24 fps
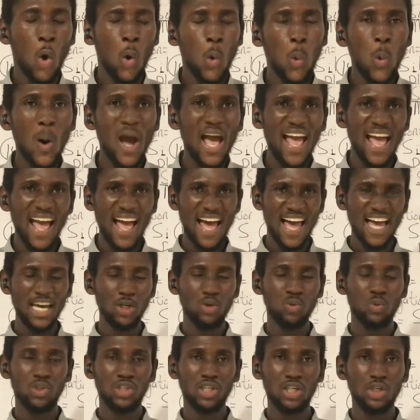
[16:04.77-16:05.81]
where
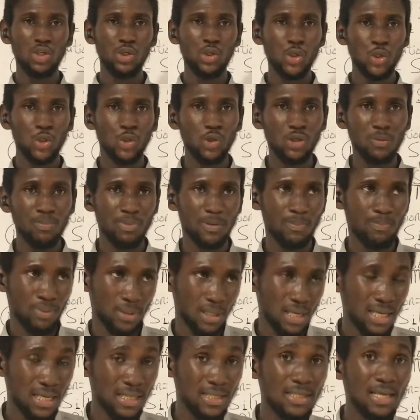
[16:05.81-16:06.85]
hydrogen should be
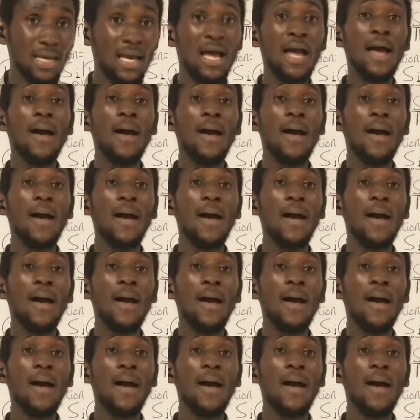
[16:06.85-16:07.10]
placed,